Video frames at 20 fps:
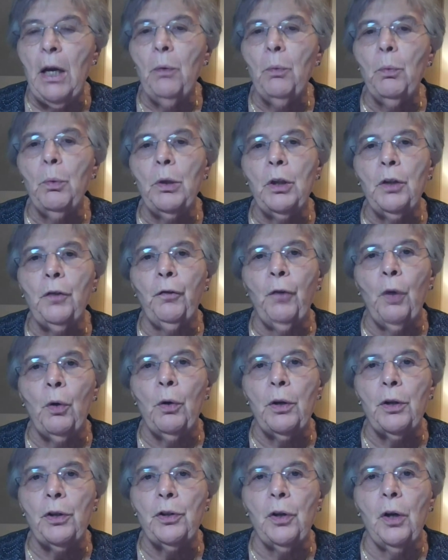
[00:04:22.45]
which
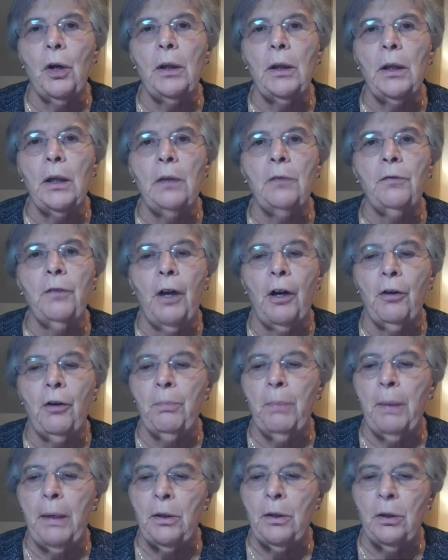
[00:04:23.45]
focused on
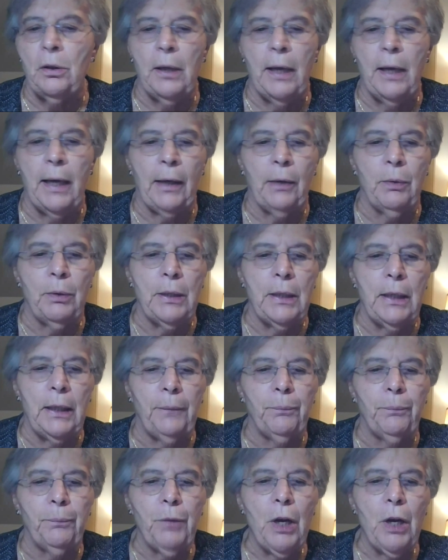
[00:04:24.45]
environmental equity.